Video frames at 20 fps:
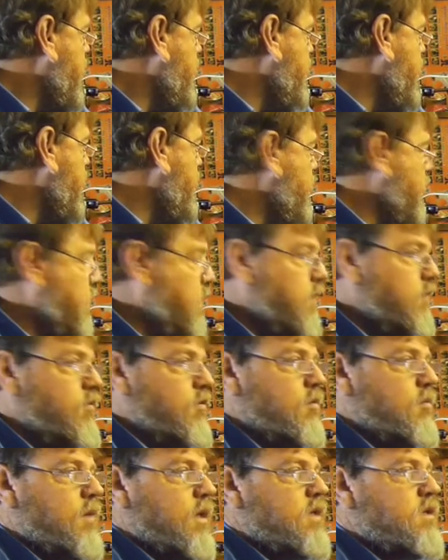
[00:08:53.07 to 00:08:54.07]
give them the
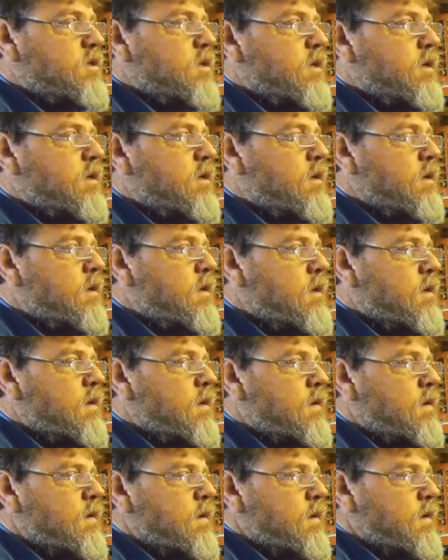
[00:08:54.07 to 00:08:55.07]
information
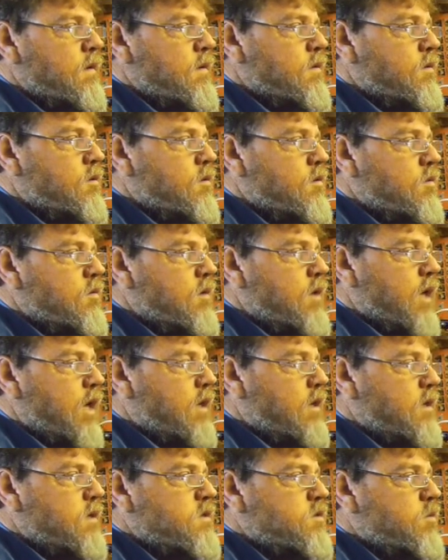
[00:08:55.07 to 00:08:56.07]
to
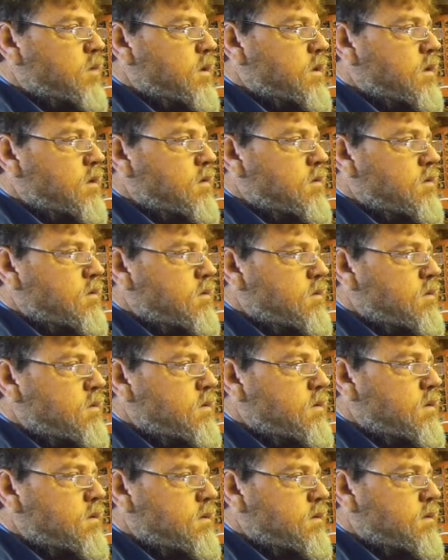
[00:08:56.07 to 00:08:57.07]
get this one to
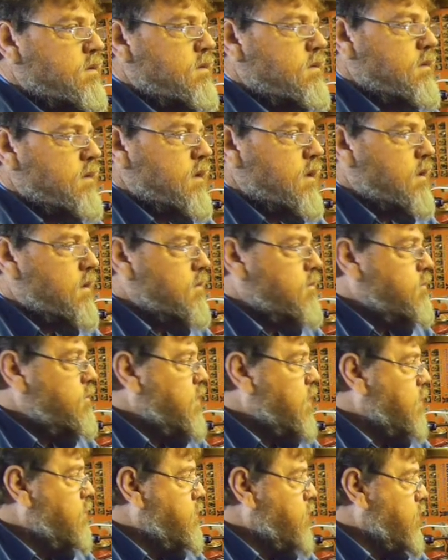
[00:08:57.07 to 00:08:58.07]

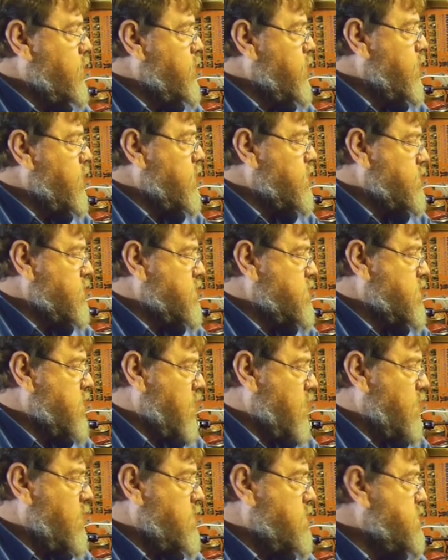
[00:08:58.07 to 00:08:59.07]
be a proper gun
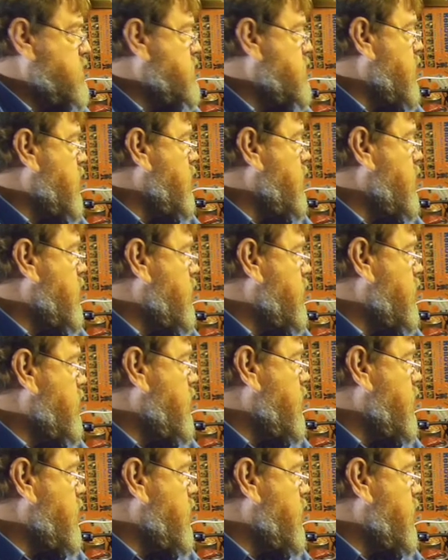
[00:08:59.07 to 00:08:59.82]
straight out